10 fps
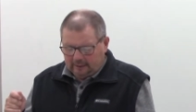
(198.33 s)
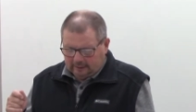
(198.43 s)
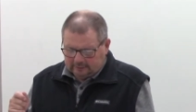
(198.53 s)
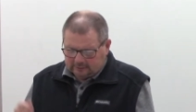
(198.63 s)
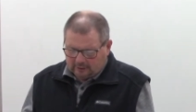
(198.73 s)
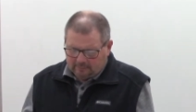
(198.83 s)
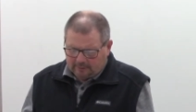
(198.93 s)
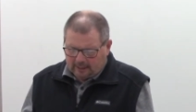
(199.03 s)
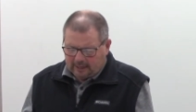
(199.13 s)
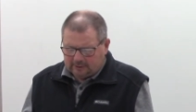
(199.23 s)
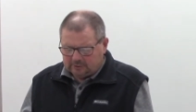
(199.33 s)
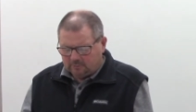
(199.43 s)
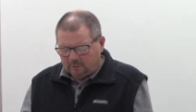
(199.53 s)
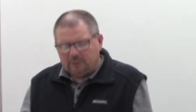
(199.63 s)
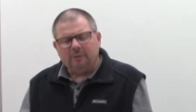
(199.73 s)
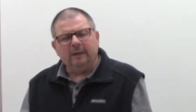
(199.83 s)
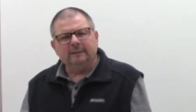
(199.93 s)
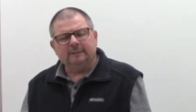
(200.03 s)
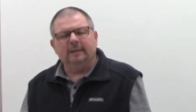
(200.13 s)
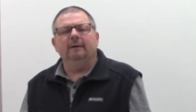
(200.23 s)
and supplication with
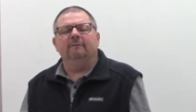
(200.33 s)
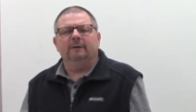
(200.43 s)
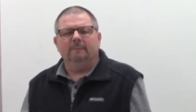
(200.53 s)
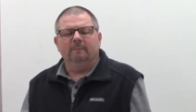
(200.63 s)
thanksgiving.